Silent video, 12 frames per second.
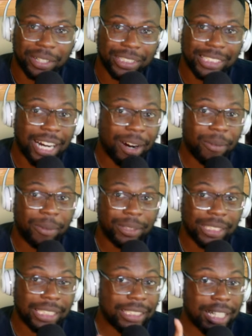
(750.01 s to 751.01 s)
You're down
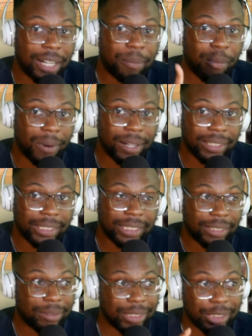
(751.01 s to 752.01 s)
you're up one
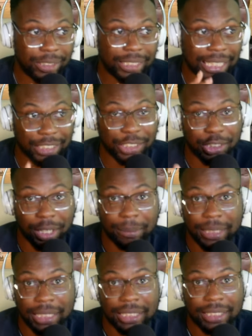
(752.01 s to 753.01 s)
with, against
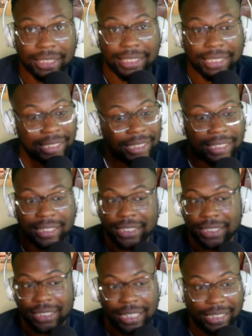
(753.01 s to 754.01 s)
Germany.
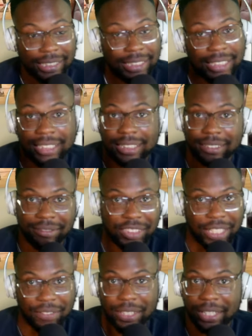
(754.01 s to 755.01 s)
And this is
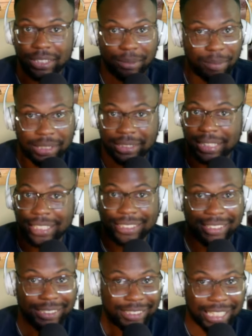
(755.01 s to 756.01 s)
Steph Curry, LeBron
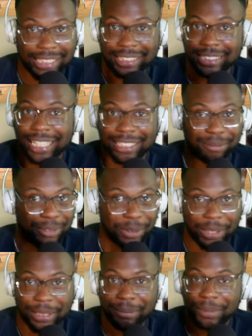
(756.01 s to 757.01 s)
James, Jayson Tatum,
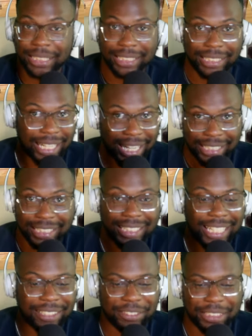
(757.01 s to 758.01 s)
Joel Embiid, and Anthony
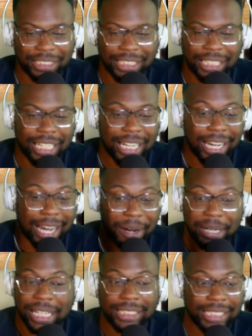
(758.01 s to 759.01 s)
Davis. I'm
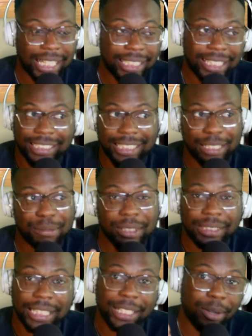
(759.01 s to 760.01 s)
not saying that Team
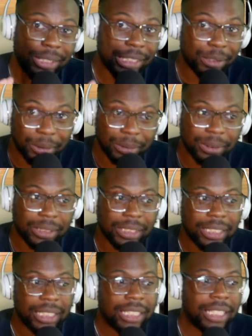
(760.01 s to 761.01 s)
USA gonna lose.
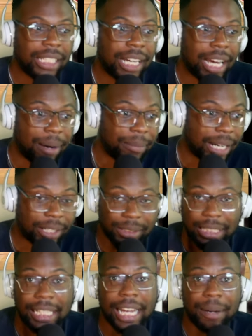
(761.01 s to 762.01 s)
I'm not gonna
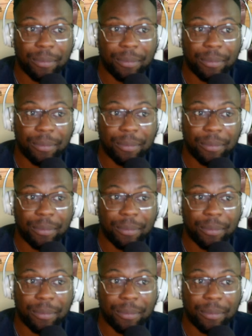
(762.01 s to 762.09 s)
say that.